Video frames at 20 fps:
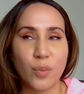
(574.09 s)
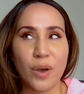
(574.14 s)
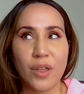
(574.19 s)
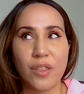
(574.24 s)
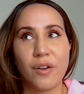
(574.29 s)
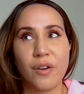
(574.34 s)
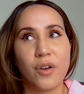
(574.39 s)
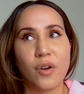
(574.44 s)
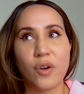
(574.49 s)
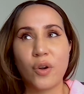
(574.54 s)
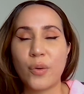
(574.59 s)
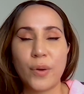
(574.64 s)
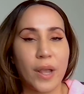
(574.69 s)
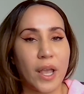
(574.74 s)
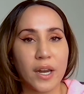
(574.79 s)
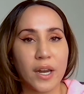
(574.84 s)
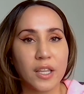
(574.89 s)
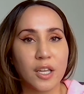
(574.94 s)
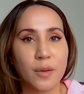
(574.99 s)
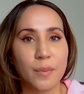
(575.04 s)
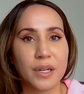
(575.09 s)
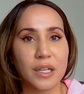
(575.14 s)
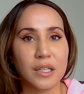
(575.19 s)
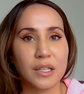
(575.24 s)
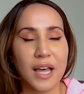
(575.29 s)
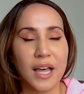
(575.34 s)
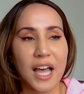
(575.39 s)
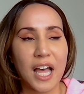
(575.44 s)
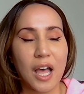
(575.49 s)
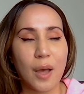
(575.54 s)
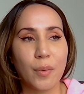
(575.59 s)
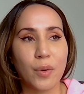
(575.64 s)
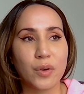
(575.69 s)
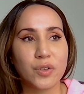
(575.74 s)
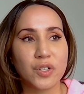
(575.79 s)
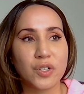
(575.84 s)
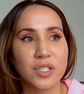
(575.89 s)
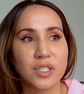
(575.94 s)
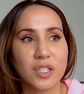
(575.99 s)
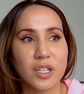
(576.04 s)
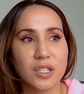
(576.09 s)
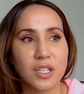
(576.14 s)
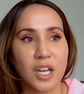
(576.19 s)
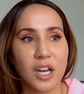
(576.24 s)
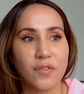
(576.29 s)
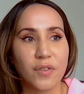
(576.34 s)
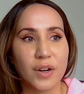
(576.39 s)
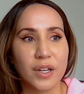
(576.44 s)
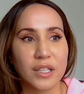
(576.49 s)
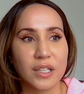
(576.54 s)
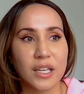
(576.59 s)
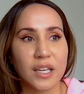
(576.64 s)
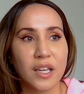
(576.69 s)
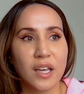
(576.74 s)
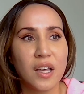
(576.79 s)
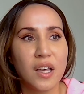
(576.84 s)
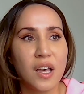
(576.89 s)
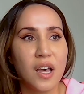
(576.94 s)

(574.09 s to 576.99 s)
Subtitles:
whether you're creating them in a lab or just discovering like,